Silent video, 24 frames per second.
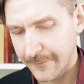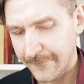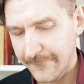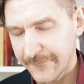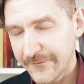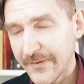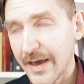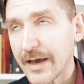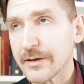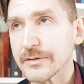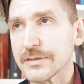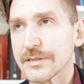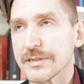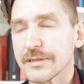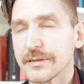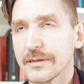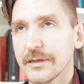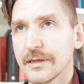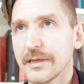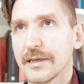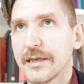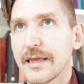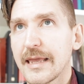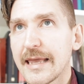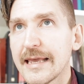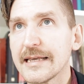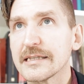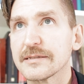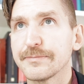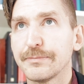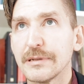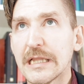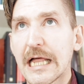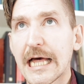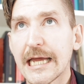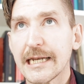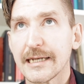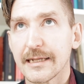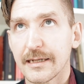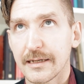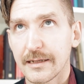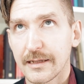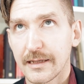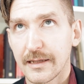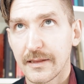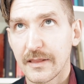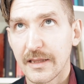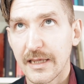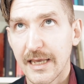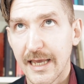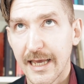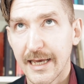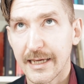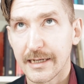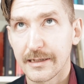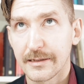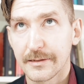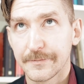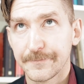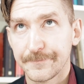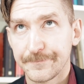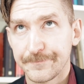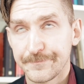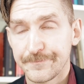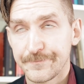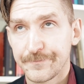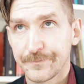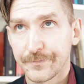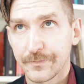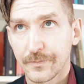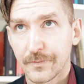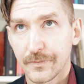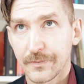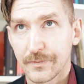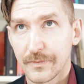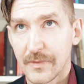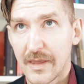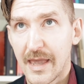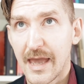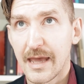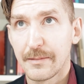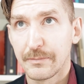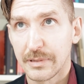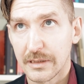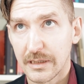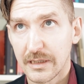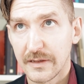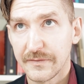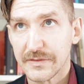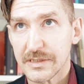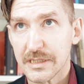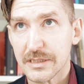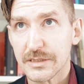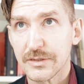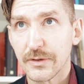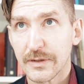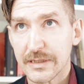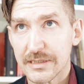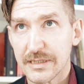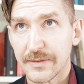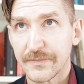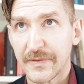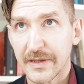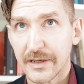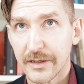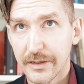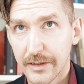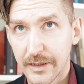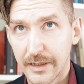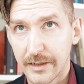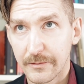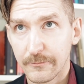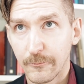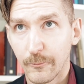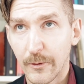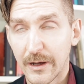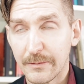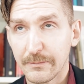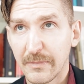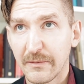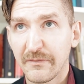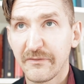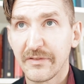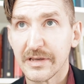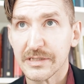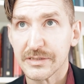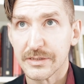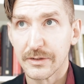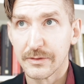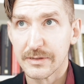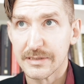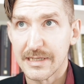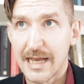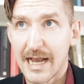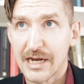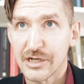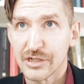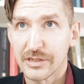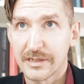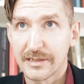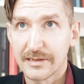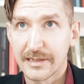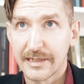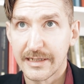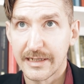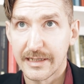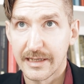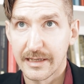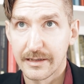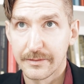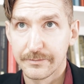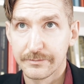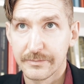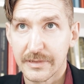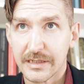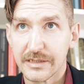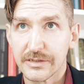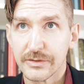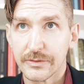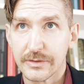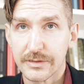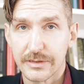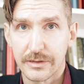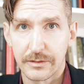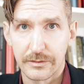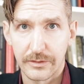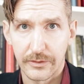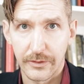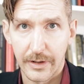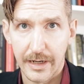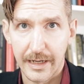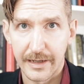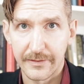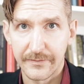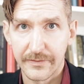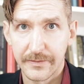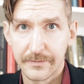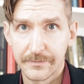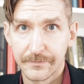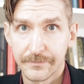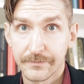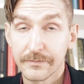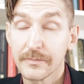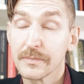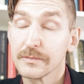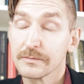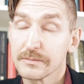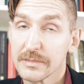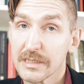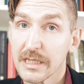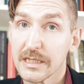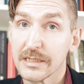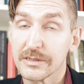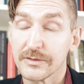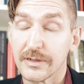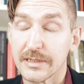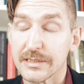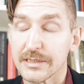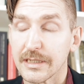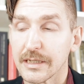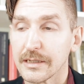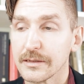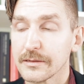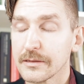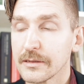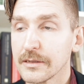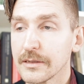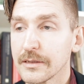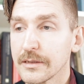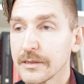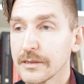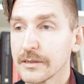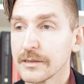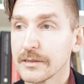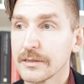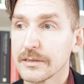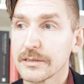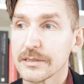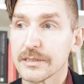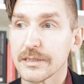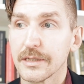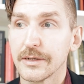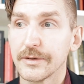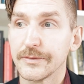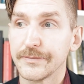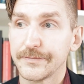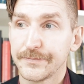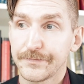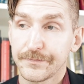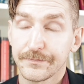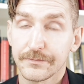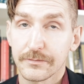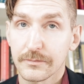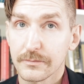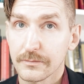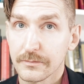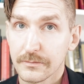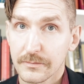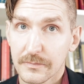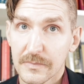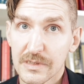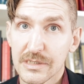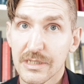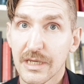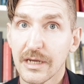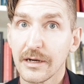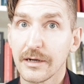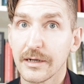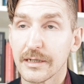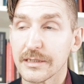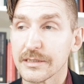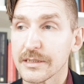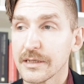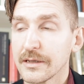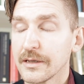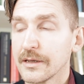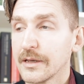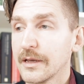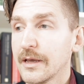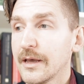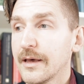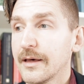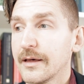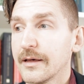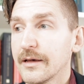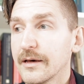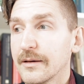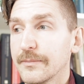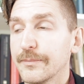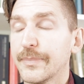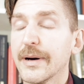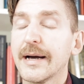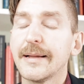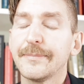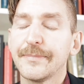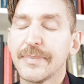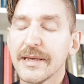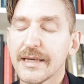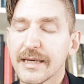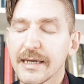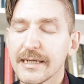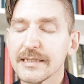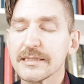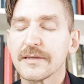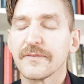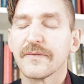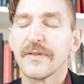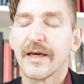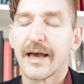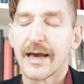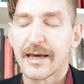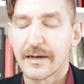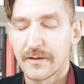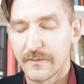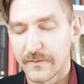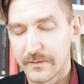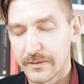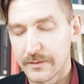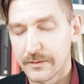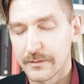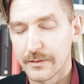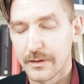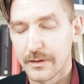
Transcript: Faust is blinded in the end and believes he's doing something good when Mephisto is actually leading him into his own grave. It's interesting. So it's curious. But because of that,